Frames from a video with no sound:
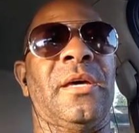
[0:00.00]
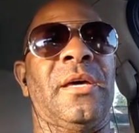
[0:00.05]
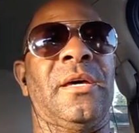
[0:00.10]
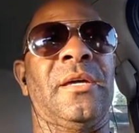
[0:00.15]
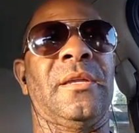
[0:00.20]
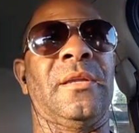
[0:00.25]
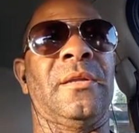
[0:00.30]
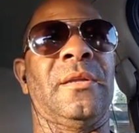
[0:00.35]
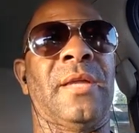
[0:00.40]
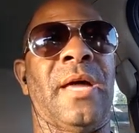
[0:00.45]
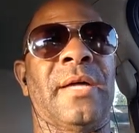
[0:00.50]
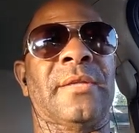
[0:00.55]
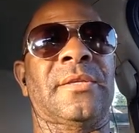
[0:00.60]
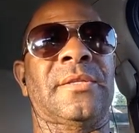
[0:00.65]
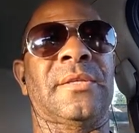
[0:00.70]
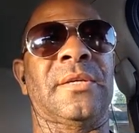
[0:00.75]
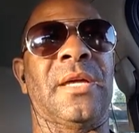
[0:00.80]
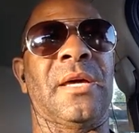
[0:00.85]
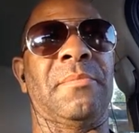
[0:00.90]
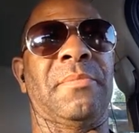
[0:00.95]
And not to
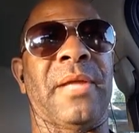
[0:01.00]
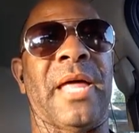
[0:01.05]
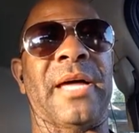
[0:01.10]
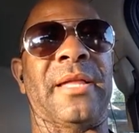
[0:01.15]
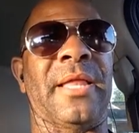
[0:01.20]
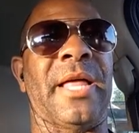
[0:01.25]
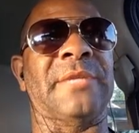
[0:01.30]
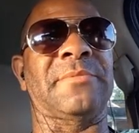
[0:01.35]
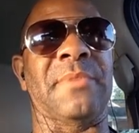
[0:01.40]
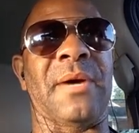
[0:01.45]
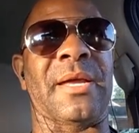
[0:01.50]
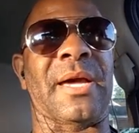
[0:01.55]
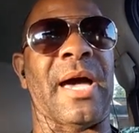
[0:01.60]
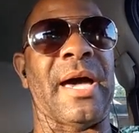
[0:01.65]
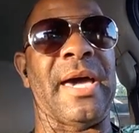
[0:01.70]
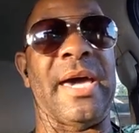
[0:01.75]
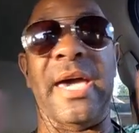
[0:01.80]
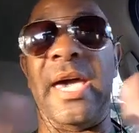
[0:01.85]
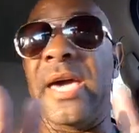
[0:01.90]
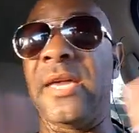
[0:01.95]
say that Black Lives Matter
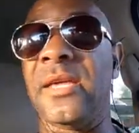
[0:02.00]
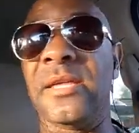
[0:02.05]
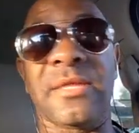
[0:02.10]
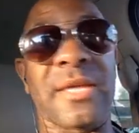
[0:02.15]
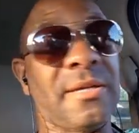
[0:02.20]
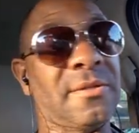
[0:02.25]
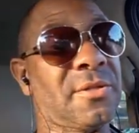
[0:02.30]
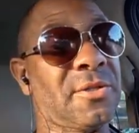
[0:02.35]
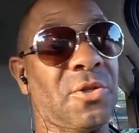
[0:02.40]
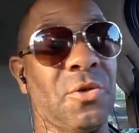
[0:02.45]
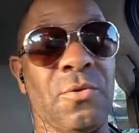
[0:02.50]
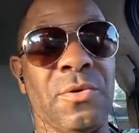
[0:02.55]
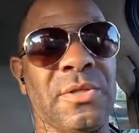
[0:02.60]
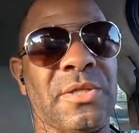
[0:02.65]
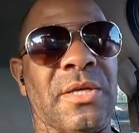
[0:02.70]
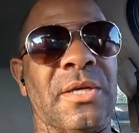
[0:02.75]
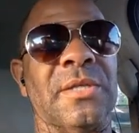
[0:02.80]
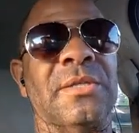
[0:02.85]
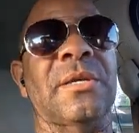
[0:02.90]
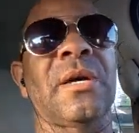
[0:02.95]
got anything to do with
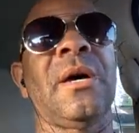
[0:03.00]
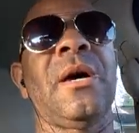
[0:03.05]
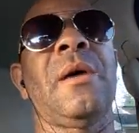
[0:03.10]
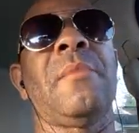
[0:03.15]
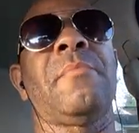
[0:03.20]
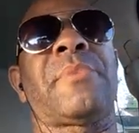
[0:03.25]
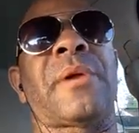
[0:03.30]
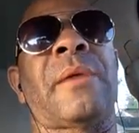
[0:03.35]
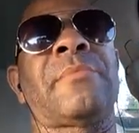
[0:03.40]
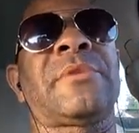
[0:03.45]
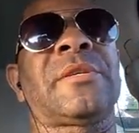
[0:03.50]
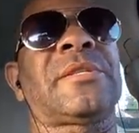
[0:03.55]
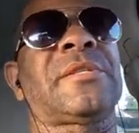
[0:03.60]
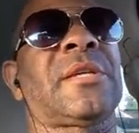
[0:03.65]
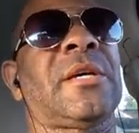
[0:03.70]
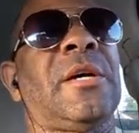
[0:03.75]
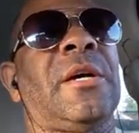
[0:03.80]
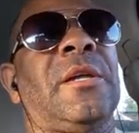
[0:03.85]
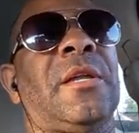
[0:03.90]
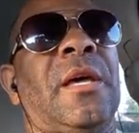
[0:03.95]
this, but I'm just
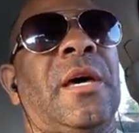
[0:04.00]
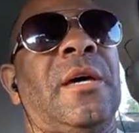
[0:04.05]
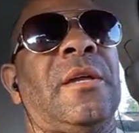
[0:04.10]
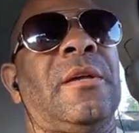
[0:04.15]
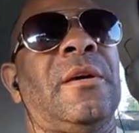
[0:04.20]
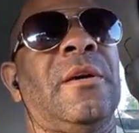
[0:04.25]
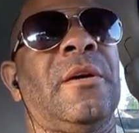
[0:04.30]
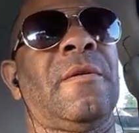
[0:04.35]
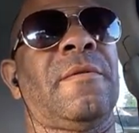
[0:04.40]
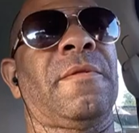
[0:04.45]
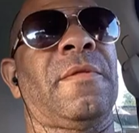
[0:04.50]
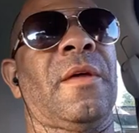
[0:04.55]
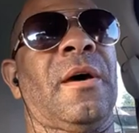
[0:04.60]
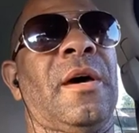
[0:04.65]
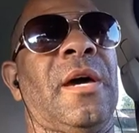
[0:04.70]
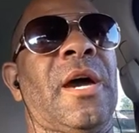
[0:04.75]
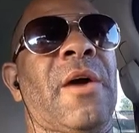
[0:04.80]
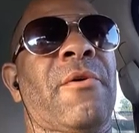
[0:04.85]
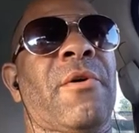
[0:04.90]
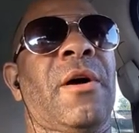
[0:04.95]
saying that the
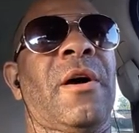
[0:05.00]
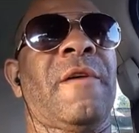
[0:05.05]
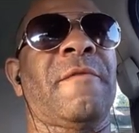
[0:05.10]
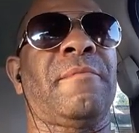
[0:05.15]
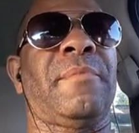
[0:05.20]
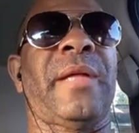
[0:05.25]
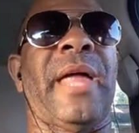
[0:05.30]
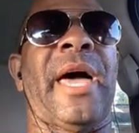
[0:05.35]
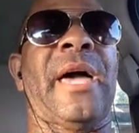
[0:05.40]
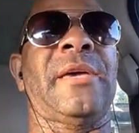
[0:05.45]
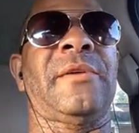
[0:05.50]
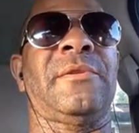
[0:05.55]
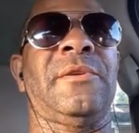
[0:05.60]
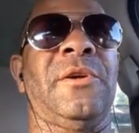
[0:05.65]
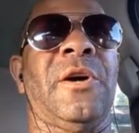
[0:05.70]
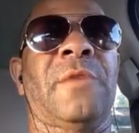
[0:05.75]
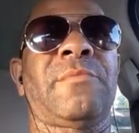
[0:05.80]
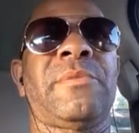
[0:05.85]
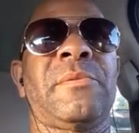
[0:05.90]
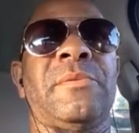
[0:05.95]
era of black
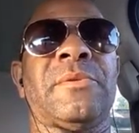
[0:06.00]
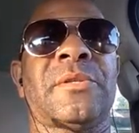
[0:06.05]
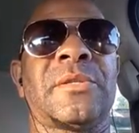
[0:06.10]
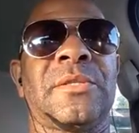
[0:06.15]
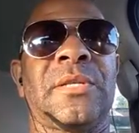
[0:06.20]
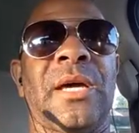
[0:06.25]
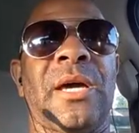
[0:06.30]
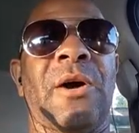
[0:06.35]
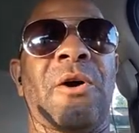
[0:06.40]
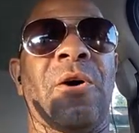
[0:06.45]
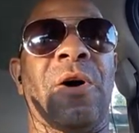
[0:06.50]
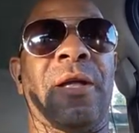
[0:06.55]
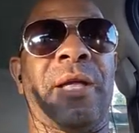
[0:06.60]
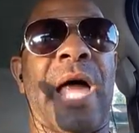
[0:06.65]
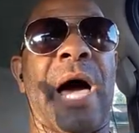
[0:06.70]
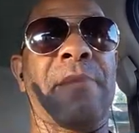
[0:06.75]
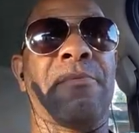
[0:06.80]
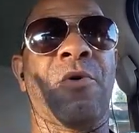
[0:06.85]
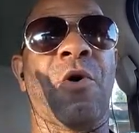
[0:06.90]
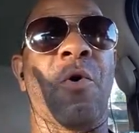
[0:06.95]
young people today are a
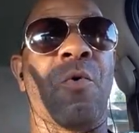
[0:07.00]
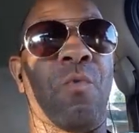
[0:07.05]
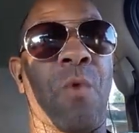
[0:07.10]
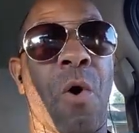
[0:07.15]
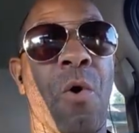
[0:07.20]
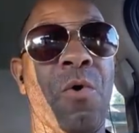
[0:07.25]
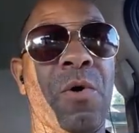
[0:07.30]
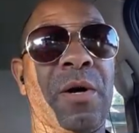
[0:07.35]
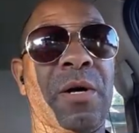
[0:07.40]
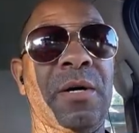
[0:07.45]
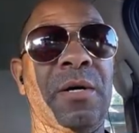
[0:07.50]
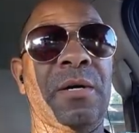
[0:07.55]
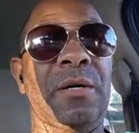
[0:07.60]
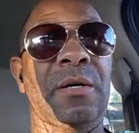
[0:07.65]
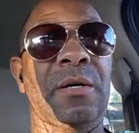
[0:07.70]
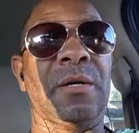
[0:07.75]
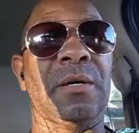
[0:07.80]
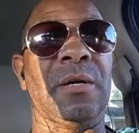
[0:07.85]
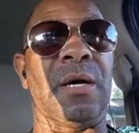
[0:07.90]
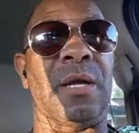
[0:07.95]
lot more woke
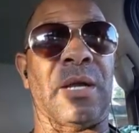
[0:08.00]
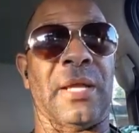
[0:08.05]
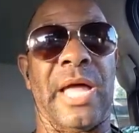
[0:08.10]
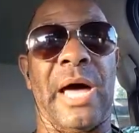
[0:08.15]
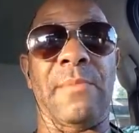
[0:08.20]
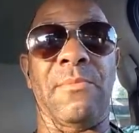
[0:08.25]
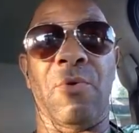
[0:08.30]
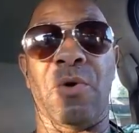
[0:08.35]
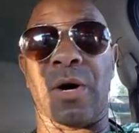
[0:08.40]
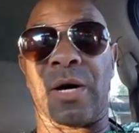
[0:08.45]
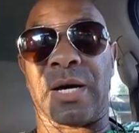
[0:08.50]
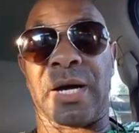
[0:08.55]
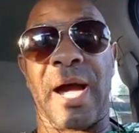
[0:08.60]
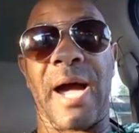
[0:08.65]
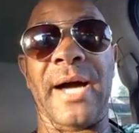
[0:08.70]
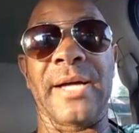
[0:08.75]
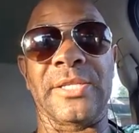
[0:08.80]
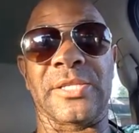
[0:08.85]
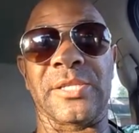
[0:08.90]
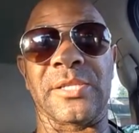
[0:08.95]
and a lot more
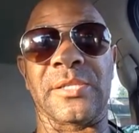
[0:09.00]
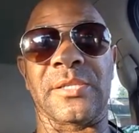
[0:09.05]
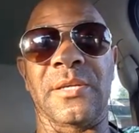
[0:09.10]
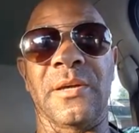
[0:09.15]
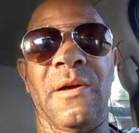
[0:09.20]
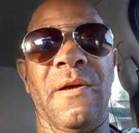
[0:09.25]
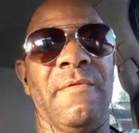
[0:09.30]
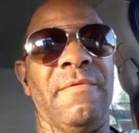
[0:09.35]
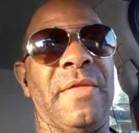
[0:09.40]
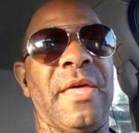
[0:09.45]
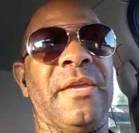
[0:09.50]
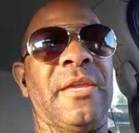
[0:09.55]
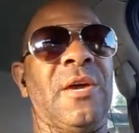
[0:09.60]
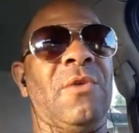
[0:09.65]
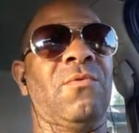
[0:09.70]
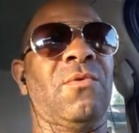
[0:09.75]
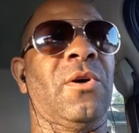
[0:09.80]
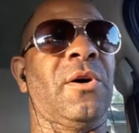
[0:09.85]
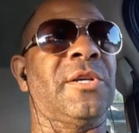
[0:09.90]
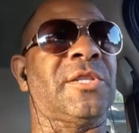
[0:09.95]
conscious than they
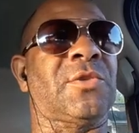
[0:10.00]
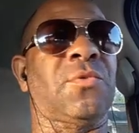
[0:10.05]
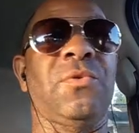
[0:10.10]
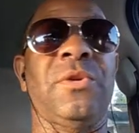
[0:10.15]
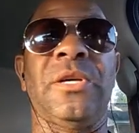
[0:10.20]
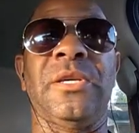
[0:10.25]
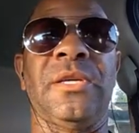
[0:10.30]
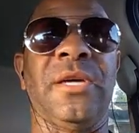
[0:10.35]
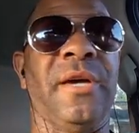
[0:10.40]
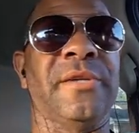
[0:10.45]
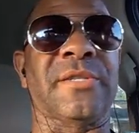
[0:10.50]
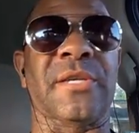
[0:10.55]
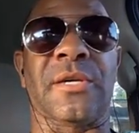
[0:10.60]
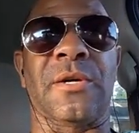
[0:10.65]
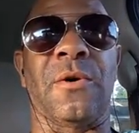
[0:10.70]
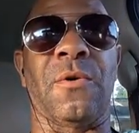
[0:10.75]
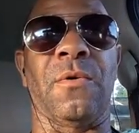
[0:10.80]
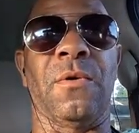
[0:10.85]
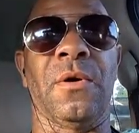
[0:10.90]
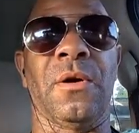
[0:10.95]
was 20 years
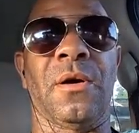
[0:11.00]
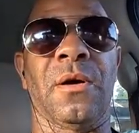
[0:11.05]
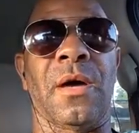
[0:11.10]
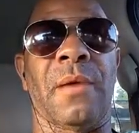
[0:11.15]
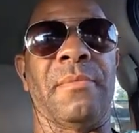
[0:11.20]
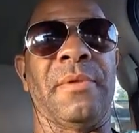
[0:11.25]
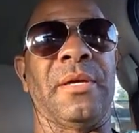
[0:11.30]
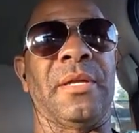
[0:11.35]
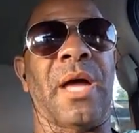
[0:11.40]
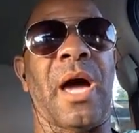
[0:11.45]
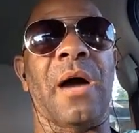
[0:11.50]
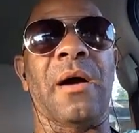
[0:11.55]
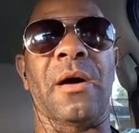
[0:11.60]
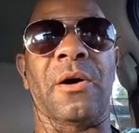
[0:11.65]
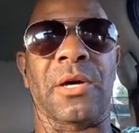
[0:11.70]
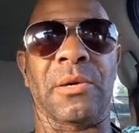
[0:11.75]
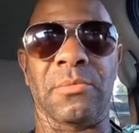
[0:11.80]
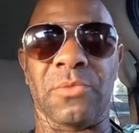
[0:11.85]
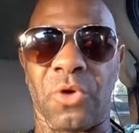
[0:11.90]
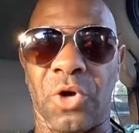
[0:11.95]
ago. I mean, I,
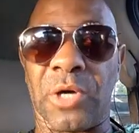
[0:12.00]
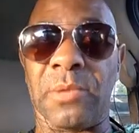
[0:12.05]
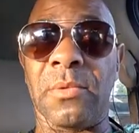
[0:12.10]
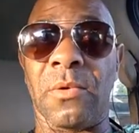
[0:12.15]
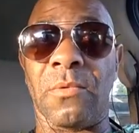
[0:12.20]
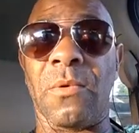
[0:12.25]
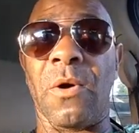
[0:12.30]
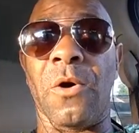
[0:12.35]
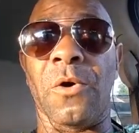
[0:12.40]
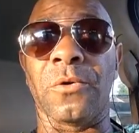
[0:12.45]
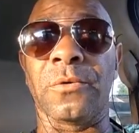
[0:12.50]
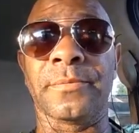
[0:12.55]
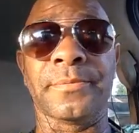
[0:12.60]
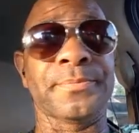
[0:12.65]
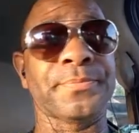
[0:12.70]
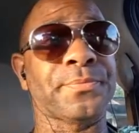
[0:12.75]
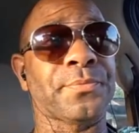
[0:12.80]
I don't get me wrong.